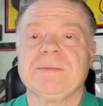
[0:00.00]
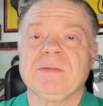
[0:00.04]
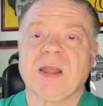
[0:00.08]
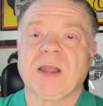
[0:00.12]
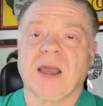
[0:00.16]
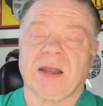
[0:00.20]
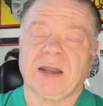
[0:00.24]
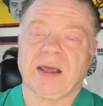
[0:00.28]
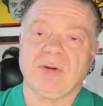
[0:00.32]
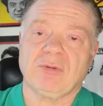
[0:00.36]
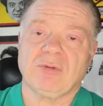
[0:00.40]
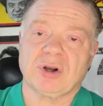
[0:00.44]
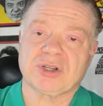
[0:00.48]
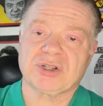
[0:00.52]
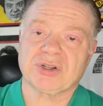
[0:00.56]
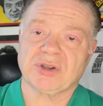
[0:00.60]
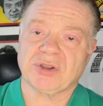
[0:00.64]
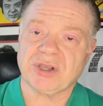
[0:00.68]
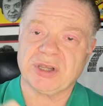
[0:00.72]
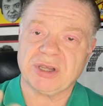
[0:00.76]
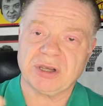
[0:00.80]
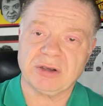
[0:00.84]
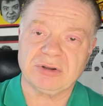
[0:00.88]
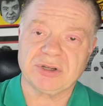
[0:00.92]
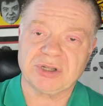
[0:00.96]
And I watch other
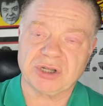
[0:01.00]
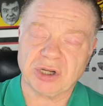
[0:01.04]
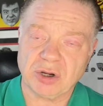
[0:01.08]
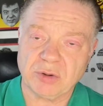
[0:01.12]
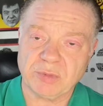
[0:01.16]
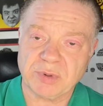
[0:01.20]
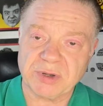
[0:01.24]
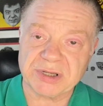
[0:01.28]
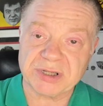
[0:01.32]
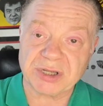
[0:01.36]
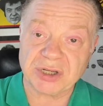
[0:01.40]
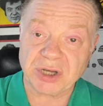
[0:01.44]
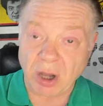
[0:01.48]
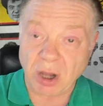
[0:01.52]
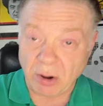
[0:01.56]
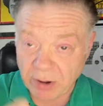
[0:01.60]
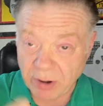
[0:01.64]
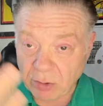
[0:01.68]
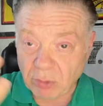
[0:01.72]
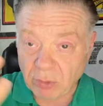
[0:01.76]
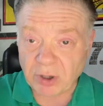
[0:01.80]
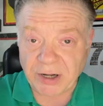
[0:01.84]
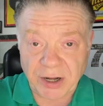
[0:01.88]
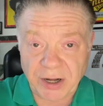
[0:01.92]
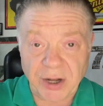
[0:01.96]
YouTubers, knowing
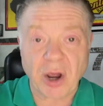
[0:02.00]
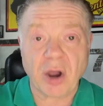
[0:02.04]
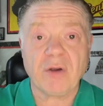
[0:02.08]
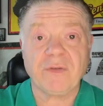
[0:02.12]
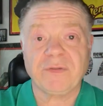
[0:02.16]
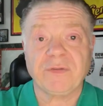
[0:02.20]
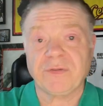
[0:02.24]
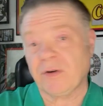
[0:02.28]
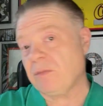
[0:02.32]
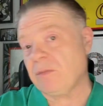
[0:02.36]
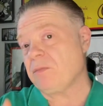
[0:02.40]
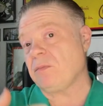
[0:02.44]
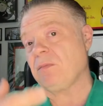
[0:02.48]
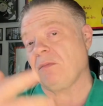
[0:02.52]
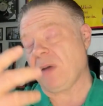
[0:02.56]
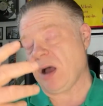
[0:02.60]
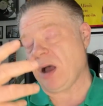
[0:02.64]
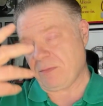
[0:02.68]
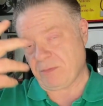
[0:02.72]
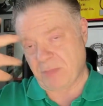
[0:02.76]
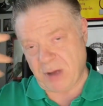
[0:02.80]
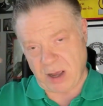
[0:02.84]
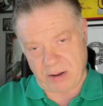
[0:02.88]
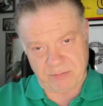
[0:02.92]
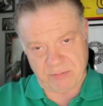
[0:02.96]
what I know from
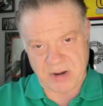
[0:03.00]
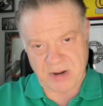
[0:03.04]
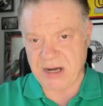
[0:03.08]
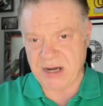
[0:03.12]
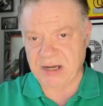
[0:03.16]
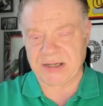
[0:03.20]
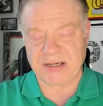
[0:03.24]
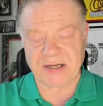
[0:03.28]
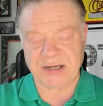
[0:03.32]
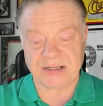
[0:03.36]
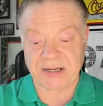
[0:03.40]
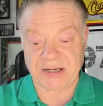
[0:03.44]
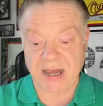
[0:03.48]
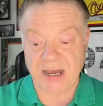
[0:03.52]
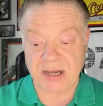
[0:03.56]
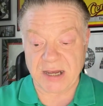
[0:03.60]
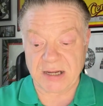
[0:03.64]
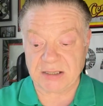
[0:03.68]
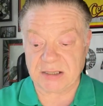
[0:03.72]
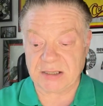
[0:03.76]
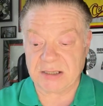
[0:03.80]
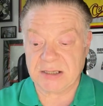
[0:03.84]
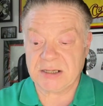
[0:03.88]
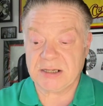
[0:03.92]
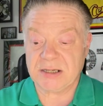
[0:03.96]
my media
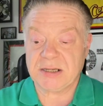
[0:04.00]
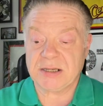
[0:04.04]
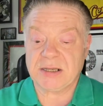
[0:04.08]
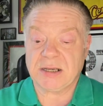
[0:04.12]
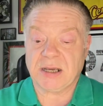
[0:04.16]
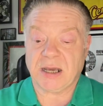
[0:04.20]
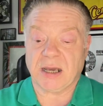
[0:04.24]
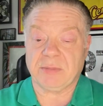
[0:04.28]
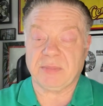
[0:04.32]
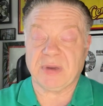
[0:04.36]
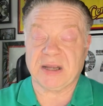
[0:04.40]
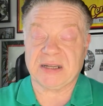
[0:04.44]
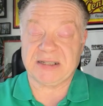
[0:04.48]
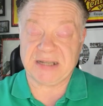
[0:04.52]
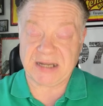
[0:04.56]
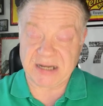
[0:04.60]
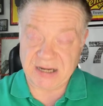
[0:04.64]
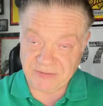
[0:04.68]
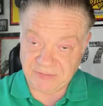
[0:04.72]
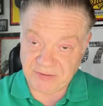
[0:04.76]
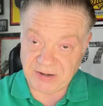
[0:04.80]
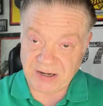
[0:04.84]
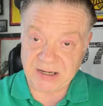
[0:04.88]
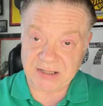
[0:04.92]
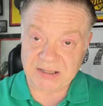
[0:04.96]
days and my
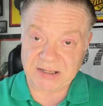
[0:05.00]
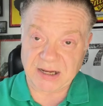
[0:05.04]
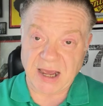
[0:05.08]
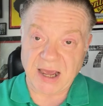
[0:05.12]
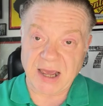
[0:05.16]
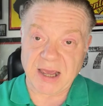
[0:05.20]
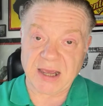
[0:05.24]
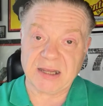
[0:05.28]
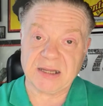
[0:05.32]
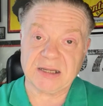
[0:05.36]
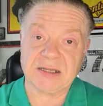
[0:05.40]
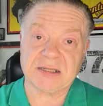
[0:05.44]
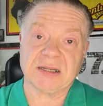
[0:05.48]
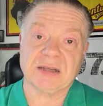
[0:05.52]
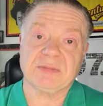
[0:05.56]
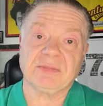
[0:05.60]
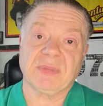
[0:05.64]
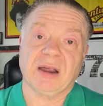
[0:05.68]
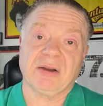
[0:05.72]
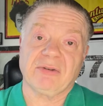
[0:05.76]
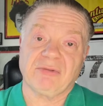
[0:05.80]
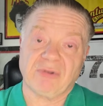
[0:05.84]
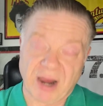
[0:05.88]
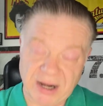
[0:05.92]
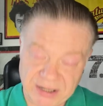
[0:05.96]
TV days and
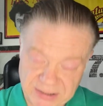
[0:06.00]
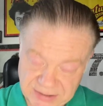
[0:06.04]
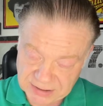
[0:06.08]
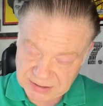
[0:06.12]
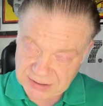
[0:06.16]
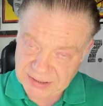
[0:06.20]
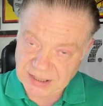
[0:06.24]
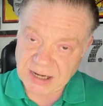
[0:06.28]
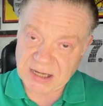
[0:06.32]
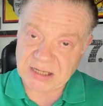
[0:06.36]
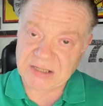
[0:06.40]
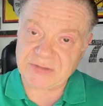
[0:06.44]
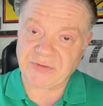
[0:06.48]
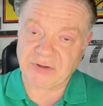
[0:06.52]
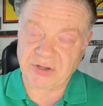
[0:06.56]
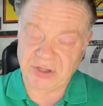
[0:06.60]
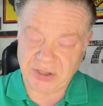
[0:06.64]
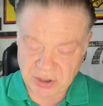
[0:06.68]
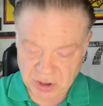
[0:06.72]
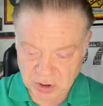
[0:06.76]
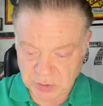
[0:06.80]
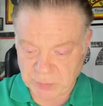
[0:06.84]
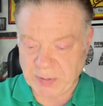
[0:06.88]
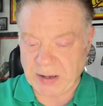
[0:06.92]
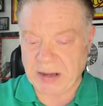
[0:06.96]
my writing days for
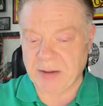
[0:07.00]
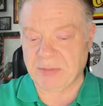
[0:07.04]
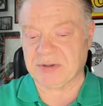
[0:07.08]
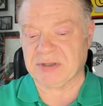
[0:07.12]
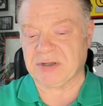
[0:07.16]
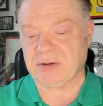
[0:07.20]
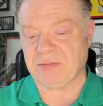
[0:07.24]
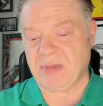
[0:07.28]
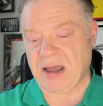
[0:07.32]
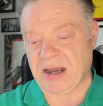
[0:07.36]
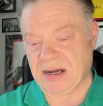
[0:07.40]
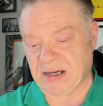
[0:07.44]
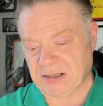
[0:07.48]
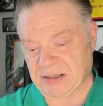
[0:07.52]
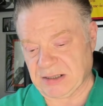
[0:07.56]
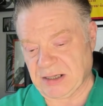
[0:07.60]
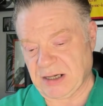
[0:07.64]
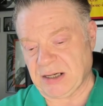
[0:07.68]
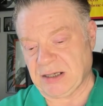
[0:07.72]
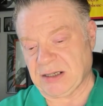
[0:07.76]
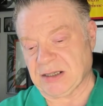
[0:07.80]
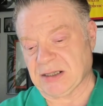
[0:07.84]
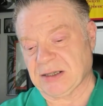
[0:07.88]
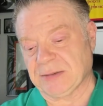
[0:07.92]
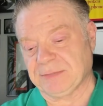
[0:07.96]
newspapers and
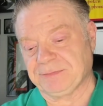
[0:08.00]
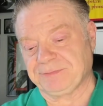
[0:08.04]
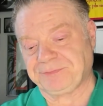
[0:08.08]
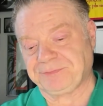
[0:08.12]
magazines,